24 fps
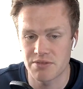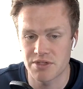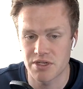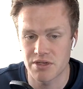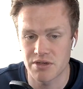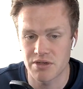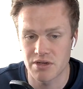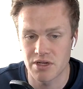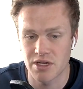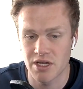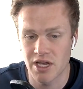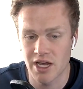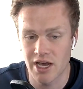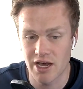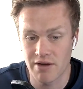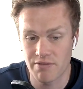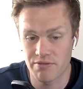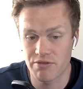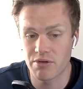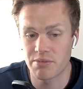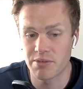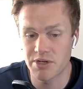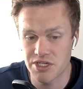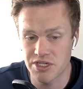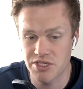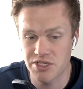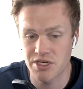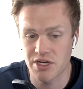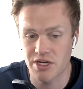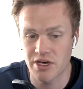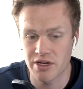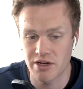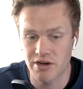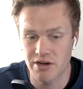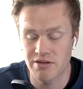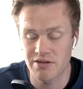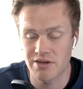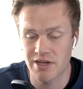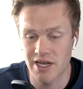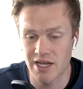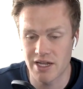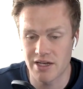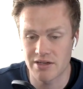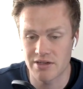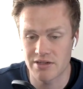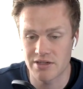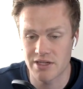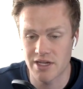and from a design
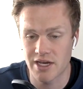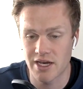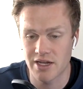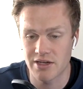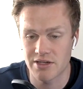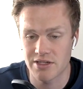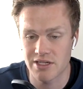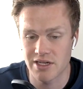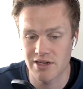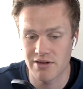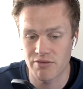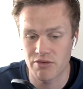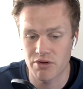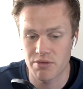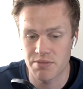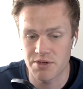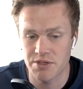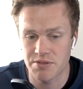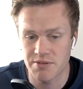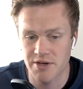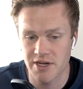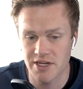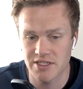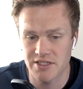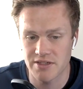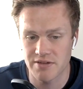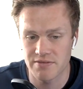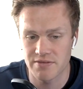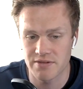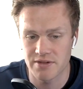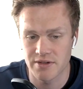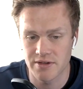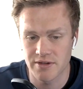and delivery perspective.